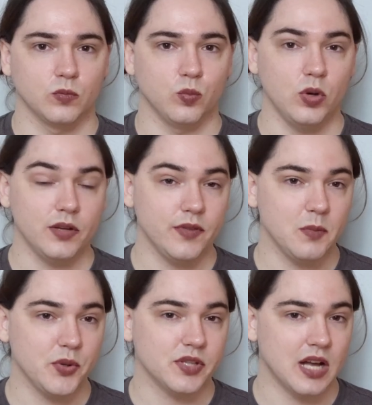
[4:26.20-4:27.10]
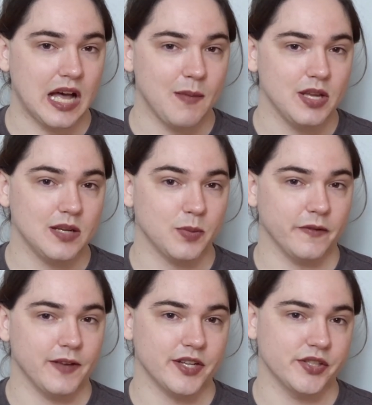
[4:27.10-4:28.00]
One of the most common
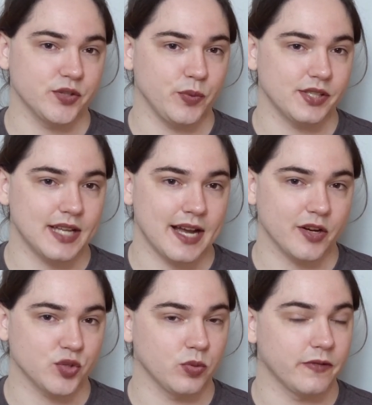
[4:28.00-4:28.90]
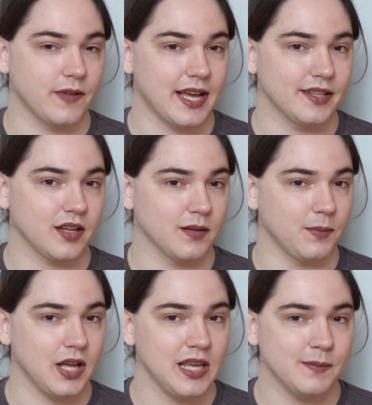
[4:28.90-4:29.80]
imperfections we stackers would find on
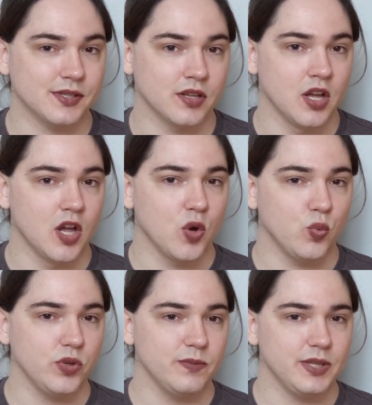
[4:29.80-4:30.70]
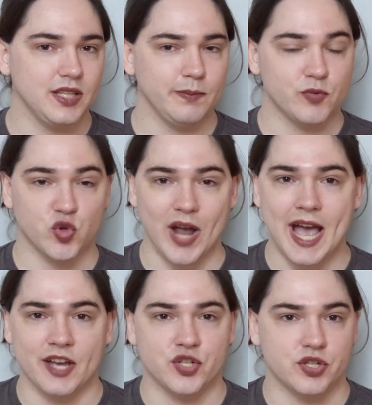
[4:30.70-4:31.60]
pipes would be
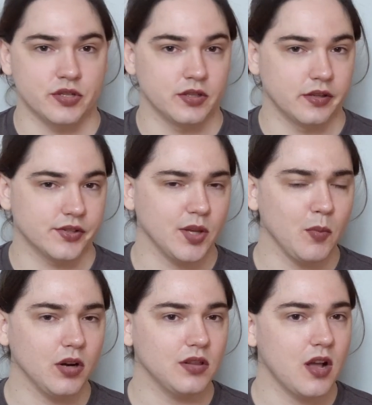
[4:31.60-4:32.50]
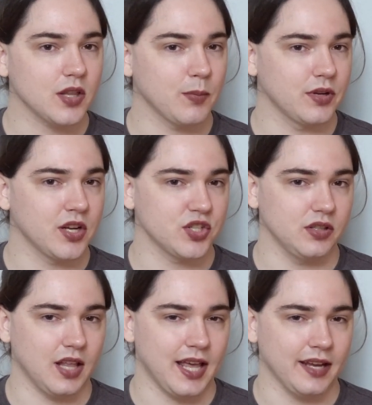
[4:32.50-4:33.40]
trash. Somewhere along the production
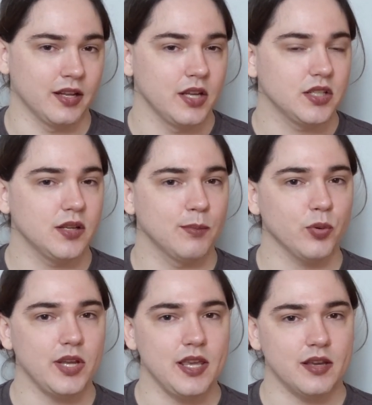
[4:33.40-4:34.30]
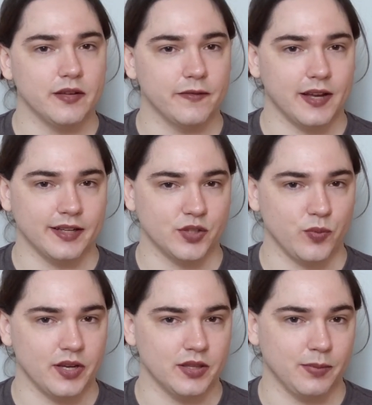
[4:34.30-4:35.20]
line, debris could find its way
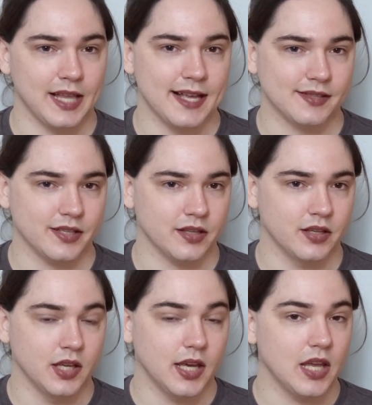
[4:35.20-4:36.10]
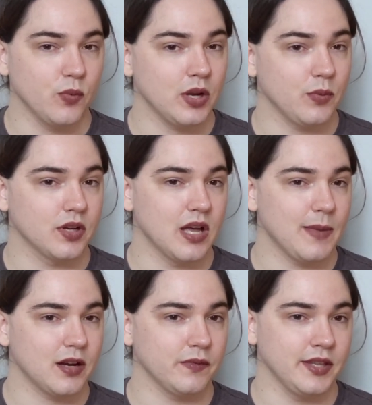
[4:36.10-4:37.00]
in the plastic, and when it would come
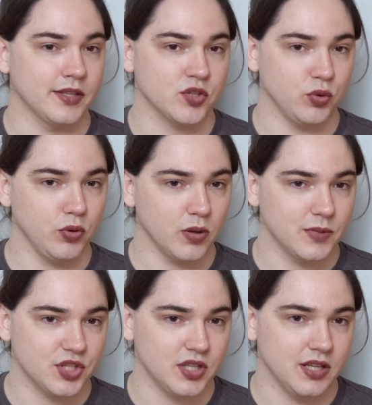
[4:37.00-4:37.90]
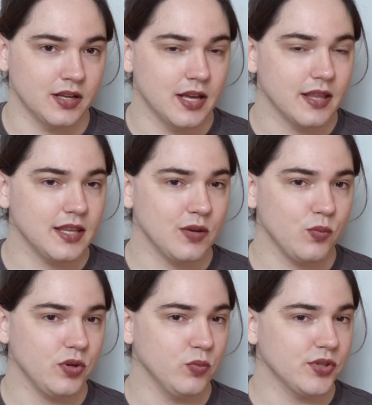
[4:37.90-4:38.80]
out of the extruder machine, it
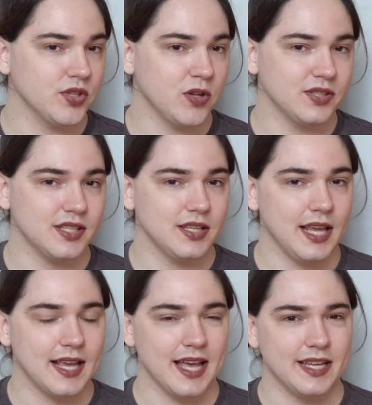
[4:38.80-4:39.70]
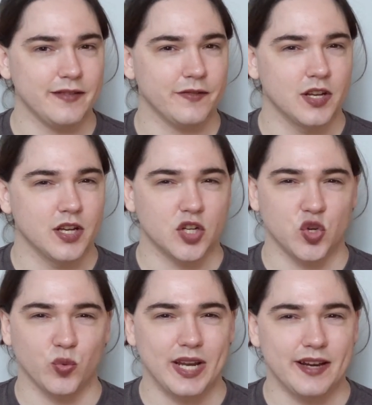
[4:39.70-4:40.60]
would result in a kind of
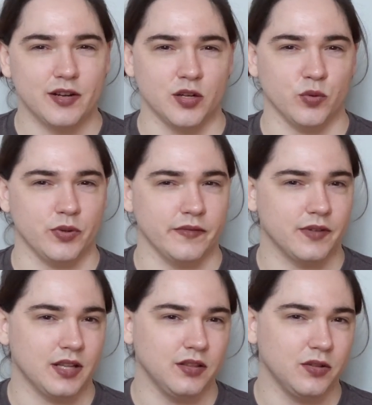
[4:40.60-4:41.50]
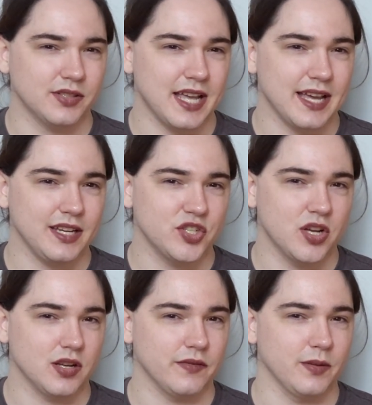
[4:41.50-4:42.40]
crater with a little tiny
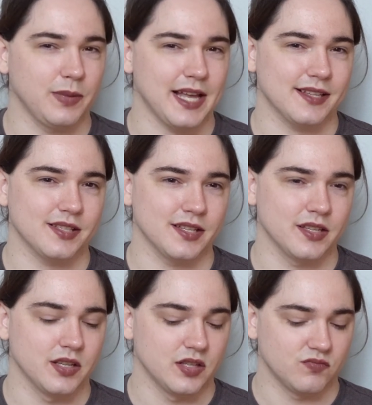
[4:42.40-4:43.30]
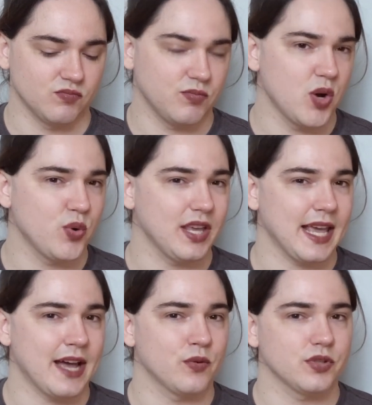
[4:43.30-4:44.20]
chunk of the plastic poking
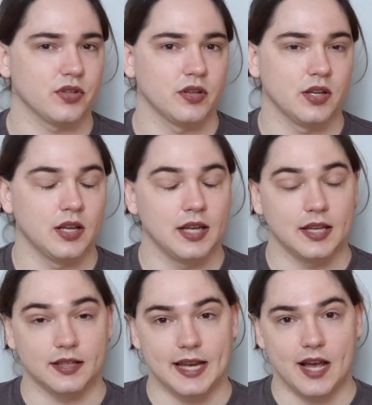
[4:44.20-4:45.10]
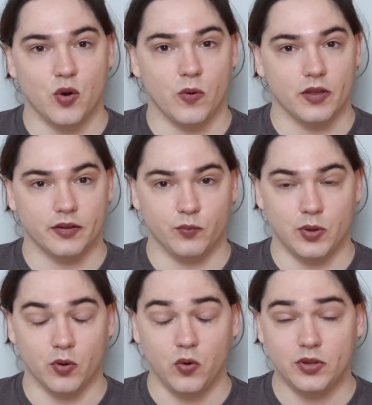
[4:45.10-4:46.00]
out. Now, we
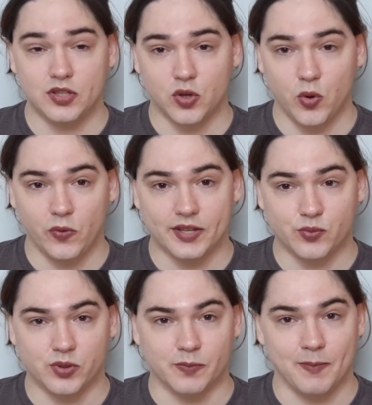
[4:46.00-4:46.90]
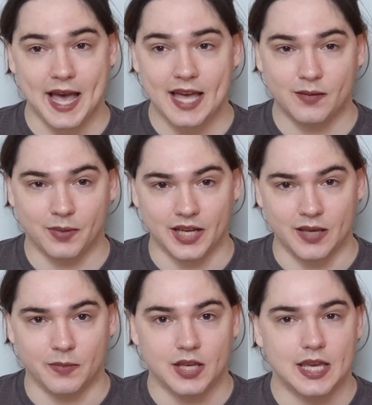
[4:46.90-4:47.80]
were only told this was bad pipe
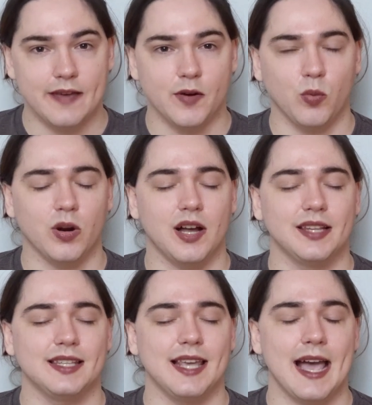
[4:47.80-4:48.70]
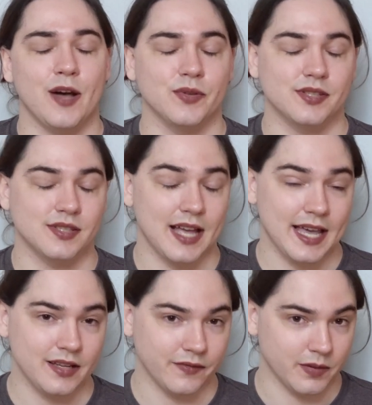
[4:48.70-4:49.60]
if it were on the
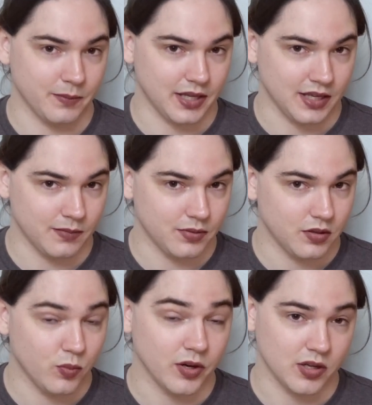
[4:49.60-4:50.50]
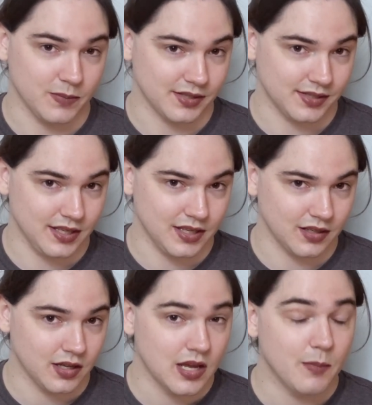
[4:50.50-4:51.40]
outside of the pipe, where it could be seen.
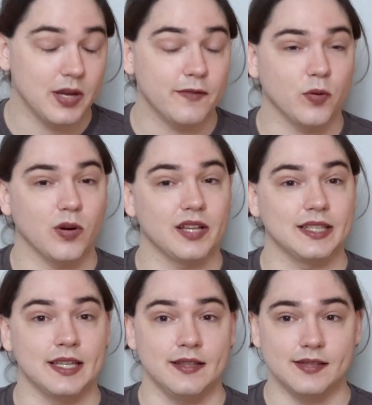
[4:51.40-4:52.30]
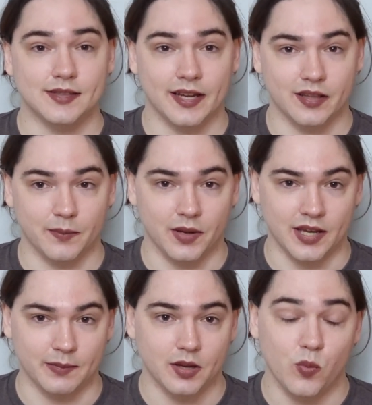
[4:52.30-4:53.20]
But if it were on the inside of the
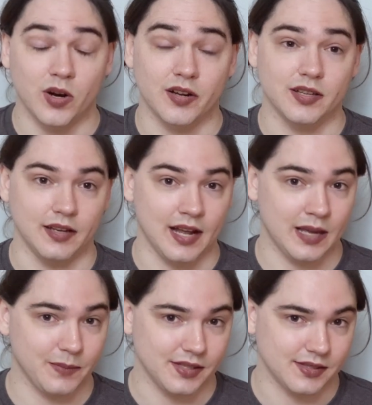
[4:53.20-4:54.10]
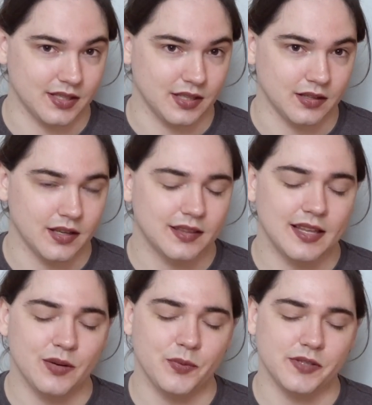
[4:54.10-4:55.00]
pipe, where it could not be seen, then
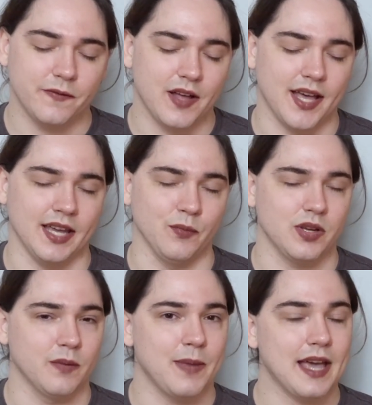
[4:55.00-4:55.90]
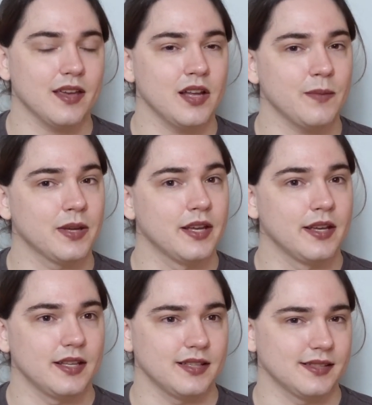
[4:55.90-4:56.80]
it was fine. We could bag it up
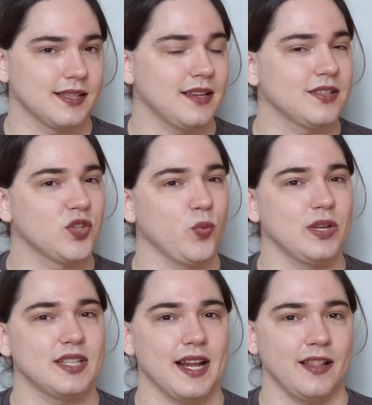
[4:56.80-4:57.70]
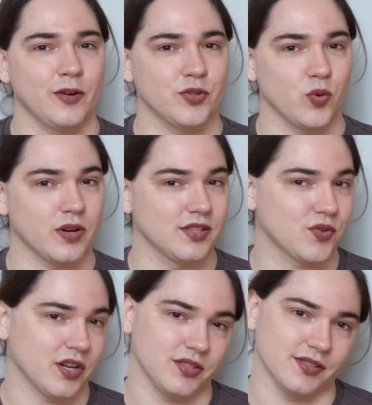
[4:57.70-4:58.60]
and send it to retailers or
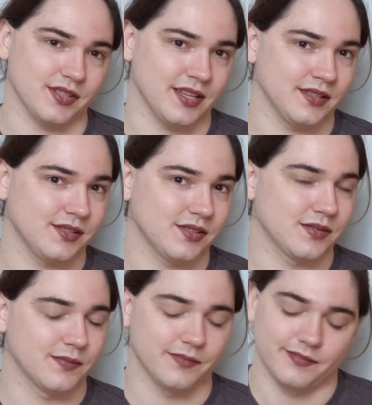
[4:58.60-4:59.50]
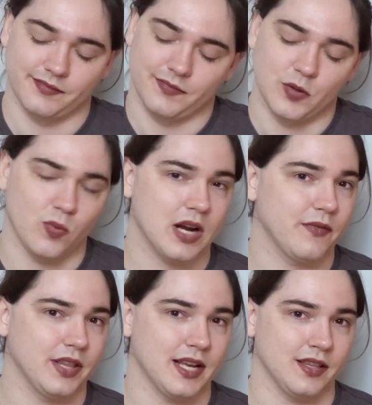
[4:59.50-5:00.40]
construction sites. wherever
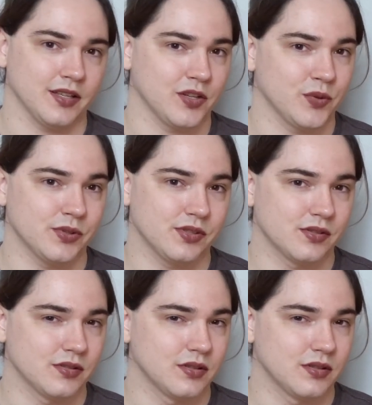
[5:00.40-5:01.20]
the hell it goes.